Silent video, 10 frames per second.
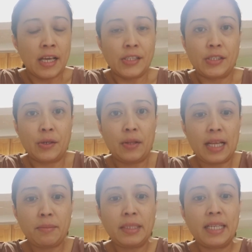So
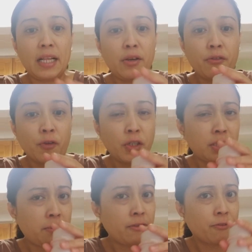let me tell you
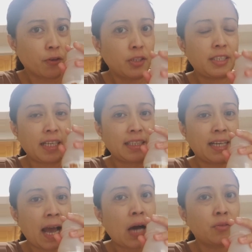first my first
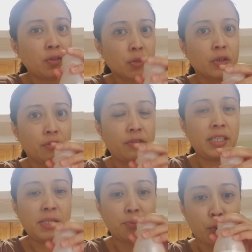encounter of
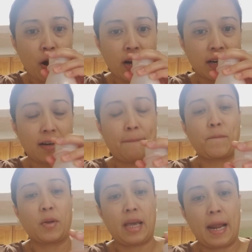this product,
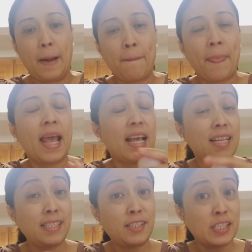okay?
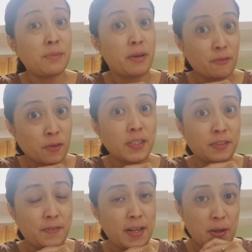And this is just my
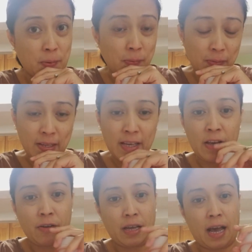first video
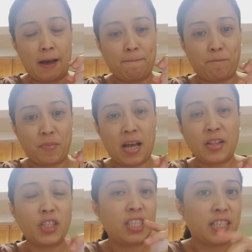
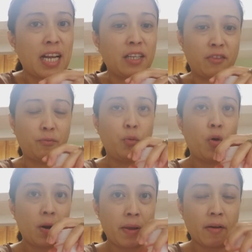under the channel of
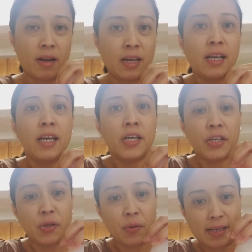Buah Merah
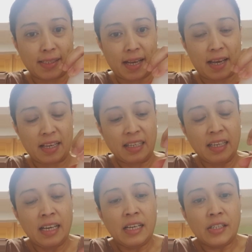USA.
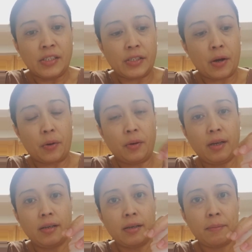So
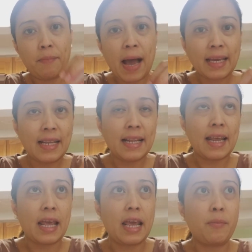back in
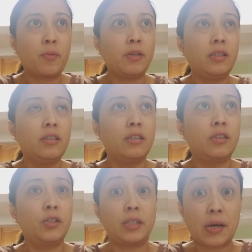April
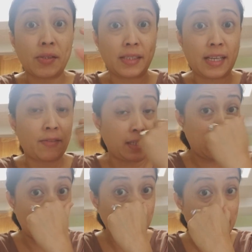2017,
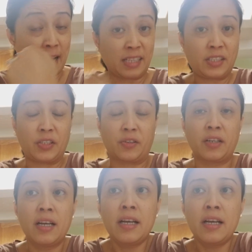that was last year,